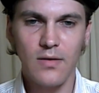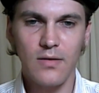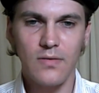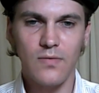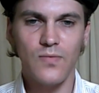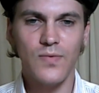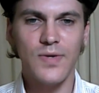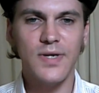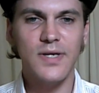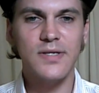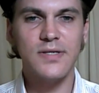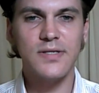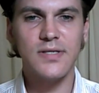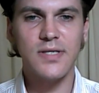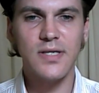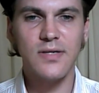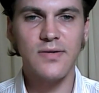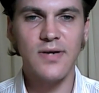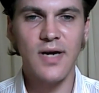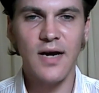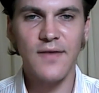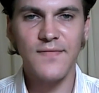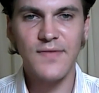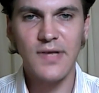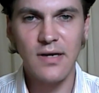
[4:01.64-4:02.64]
we still
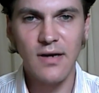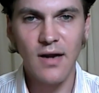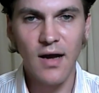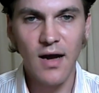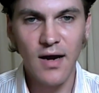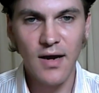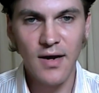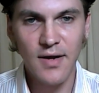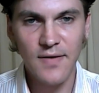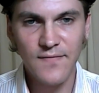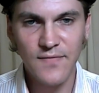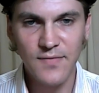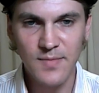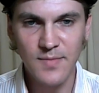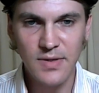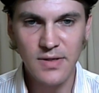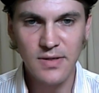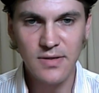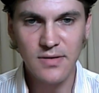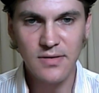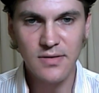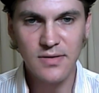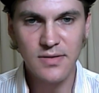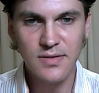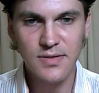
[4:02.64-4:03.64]
have the line from the
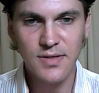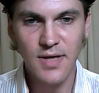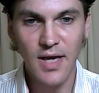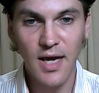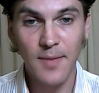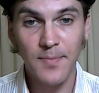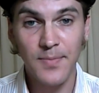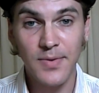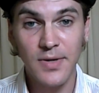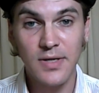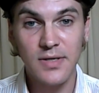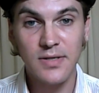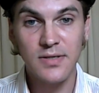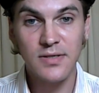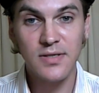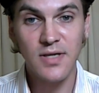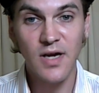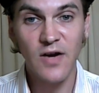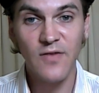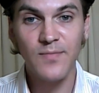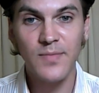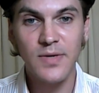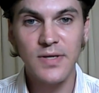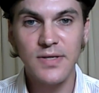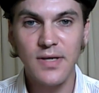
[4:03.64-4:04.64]
Japanese
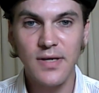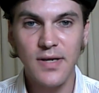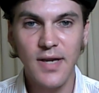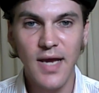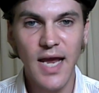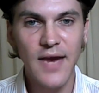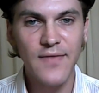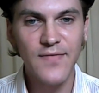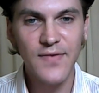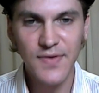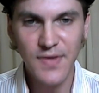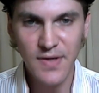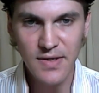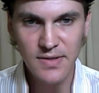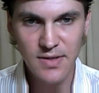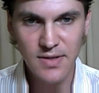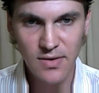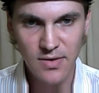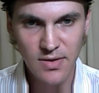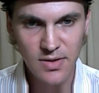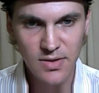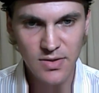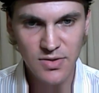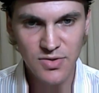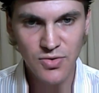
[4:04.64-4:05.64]
government that everything's
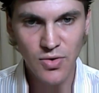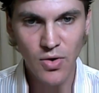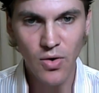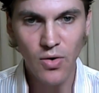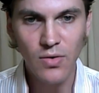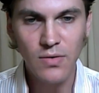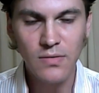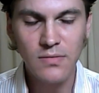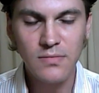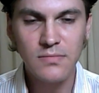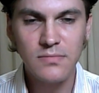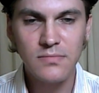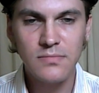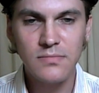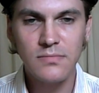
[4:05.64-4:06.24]
under control.